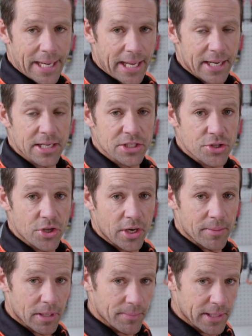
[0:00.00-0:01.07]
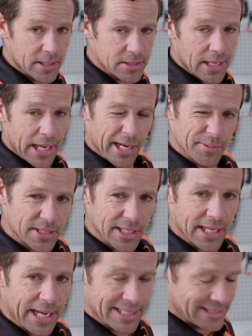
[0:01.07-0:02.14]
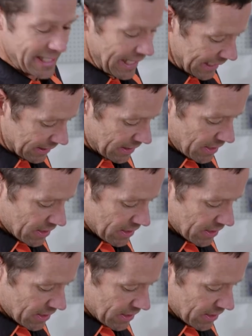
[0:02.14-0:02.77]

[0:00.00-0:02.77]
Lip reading: ladder is 30mm and I'm sticking out 10.